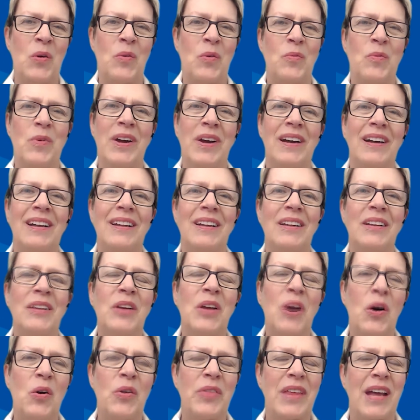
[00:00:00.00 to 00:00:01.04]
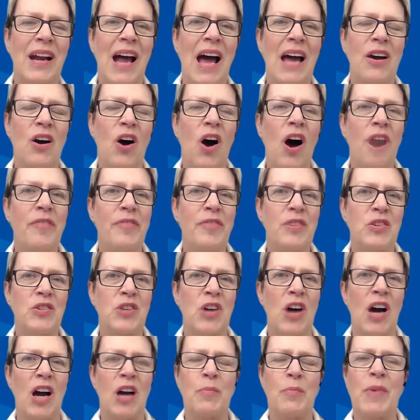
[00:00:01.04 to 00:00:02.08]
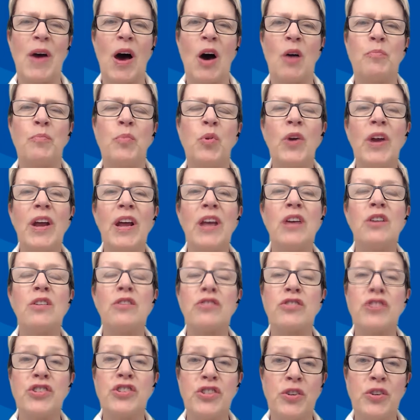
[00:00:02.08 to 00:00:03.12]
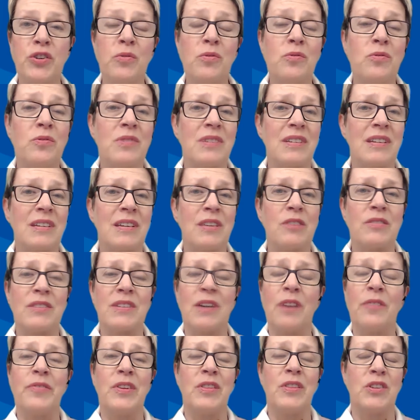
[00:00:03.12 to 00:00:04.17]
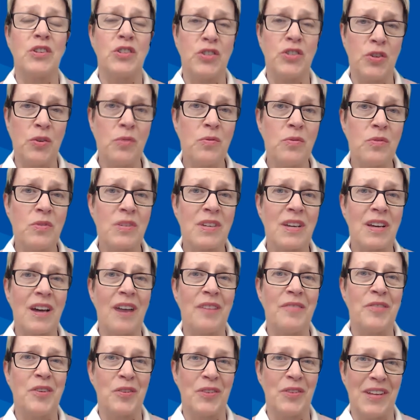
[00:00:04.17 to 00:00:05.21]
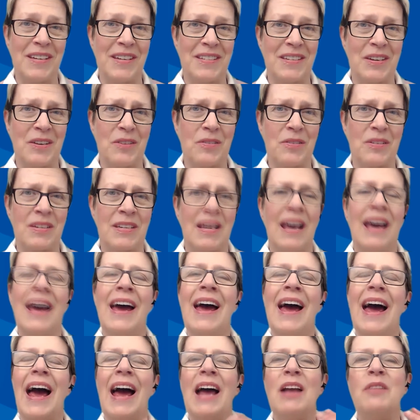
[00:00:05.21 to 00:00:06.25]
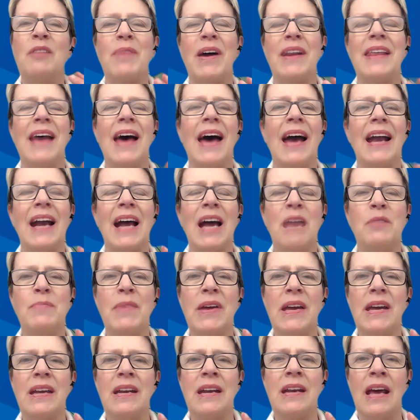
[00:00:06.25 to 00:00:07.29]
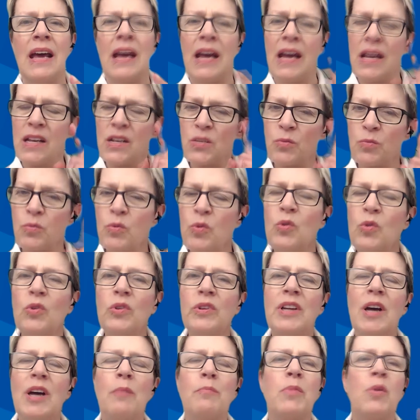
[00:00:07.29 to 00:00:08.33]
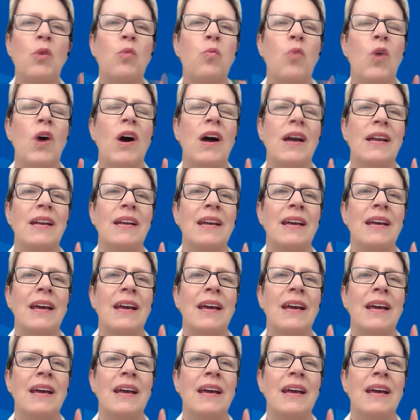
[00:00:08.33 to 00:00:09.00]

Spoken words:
will know that I often talk about putting yourself in the shoes of your listeners. And by that, I mean, it's rule number one.